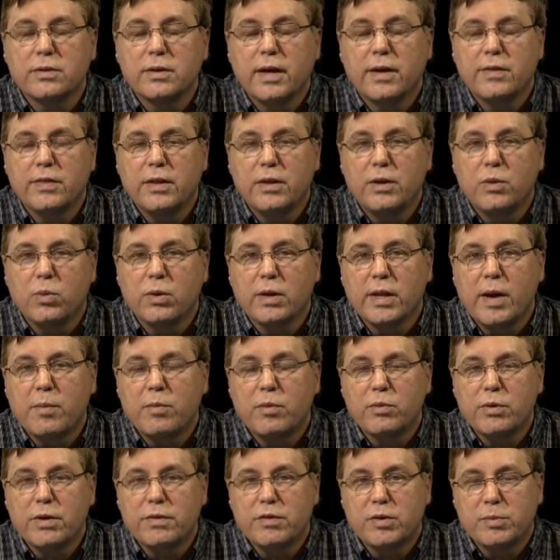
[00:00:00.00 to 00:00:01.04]
at the
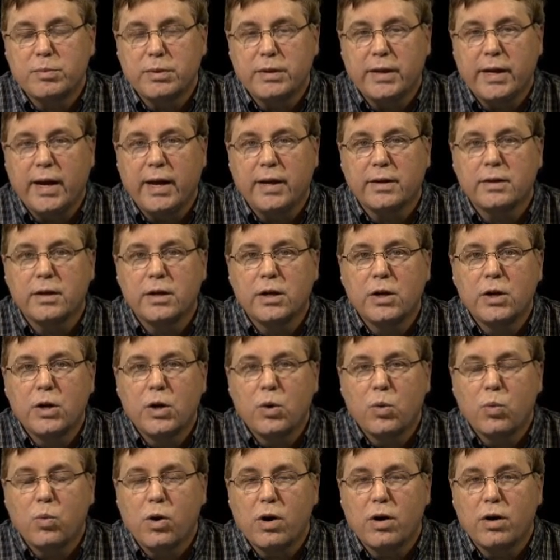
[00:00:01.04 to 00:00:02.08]
Willamette River plant,
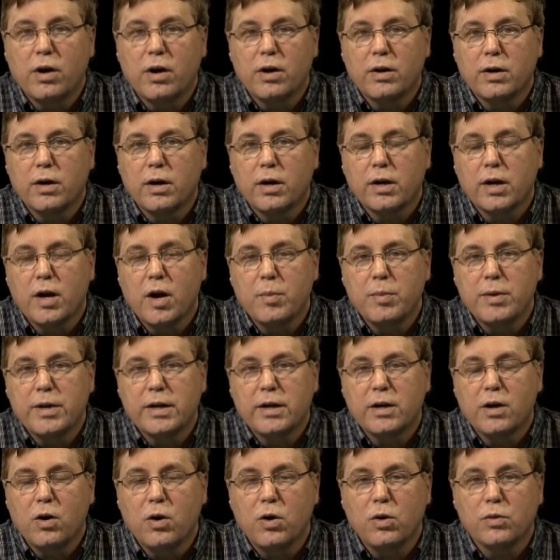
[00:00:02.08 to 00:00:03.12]
where a company
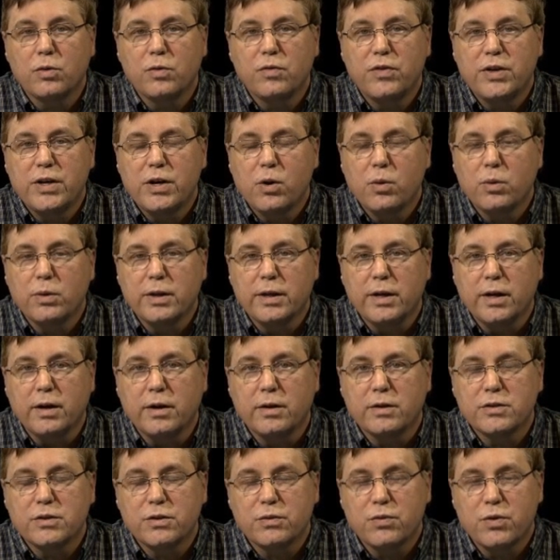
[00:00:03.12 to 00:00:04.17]
called
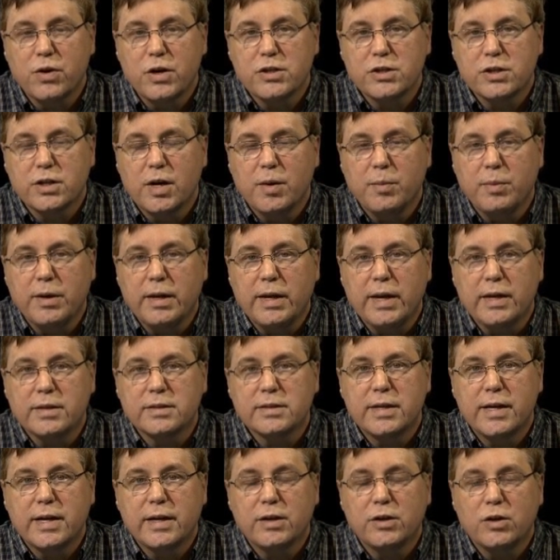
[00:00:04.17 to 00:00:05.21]
Veolia, it's a French company, has
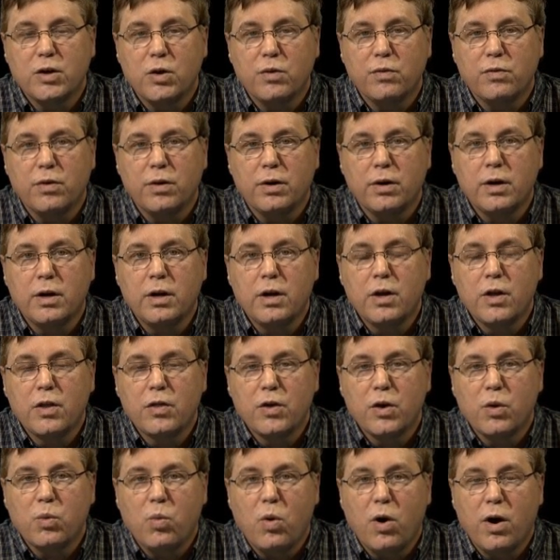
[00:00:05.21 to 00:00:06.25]
taken over
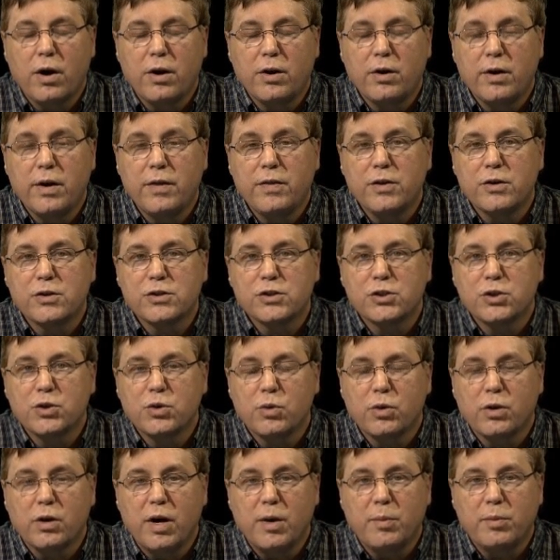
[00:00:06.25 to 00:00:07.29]
their water and their
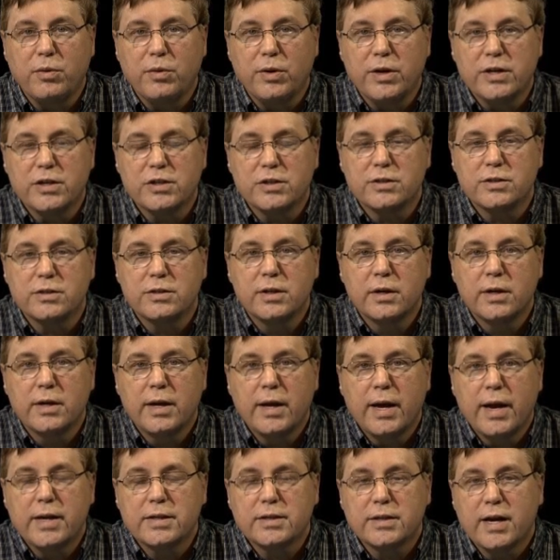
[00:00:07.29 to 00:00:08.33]
sewer operations
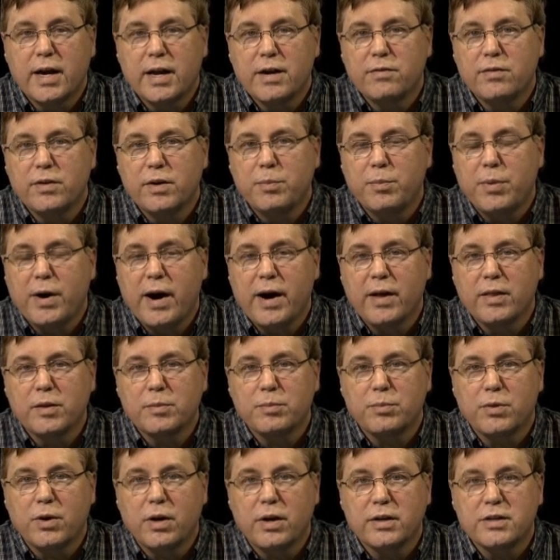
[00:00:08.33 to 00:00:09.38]
as kind of a
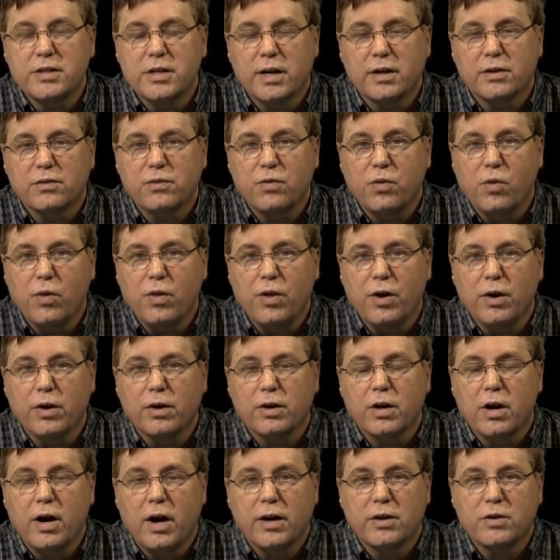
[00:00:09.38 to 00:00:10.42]
pilot project for their
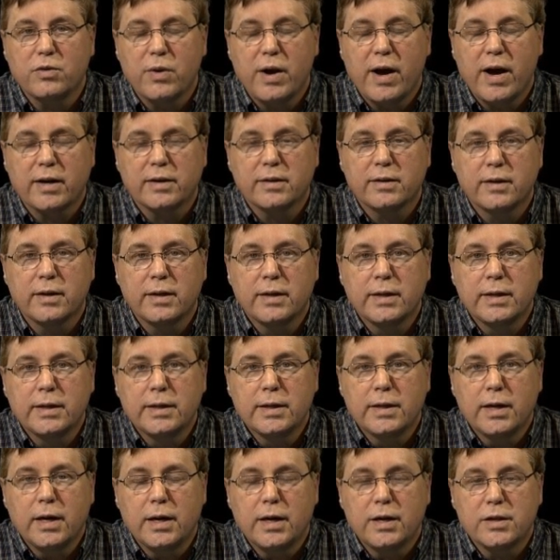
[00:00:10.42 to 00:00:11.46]
contract
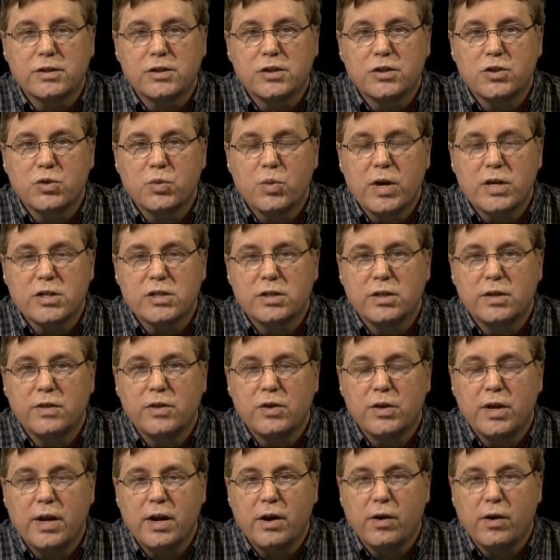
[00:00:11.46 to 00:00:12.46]
situation in the